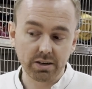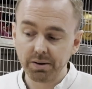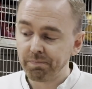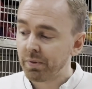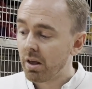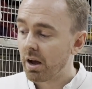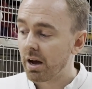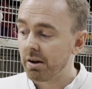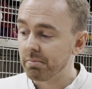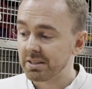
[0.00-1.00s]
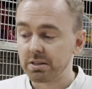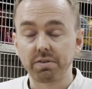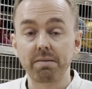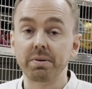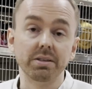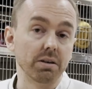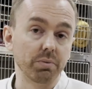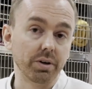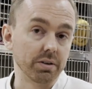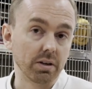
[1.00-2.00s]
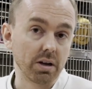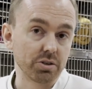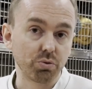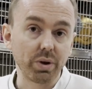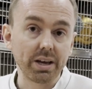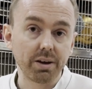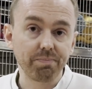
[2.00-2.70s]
It must have happened somewhere in the last week,